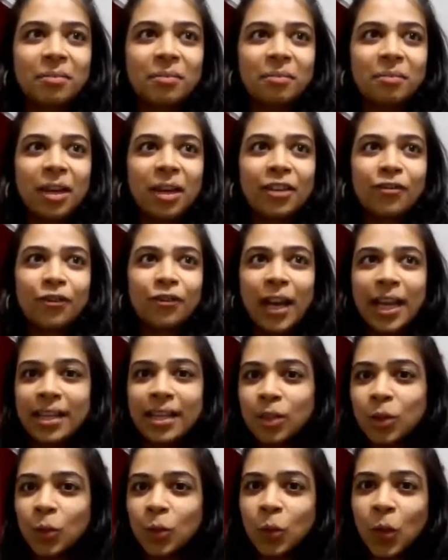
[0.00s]
my
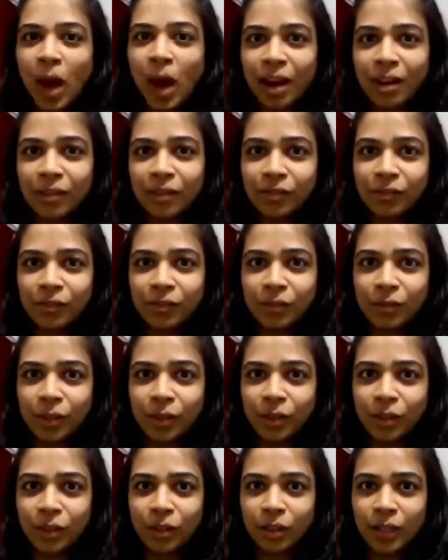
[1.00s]
friends who have
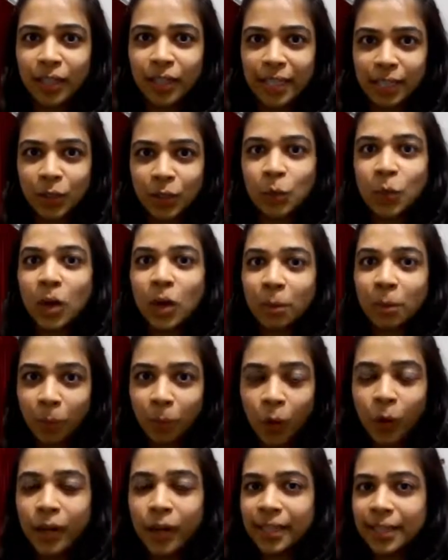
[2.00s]
kids who are
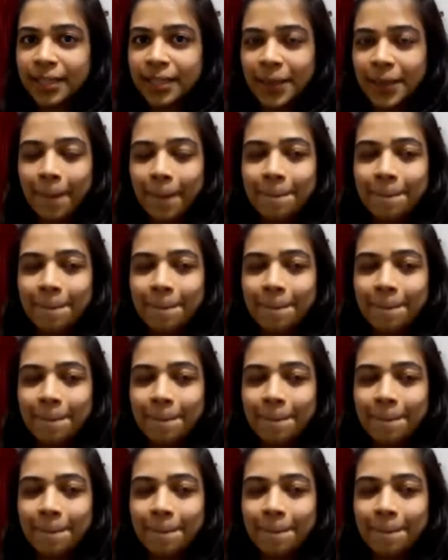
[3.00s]
boys.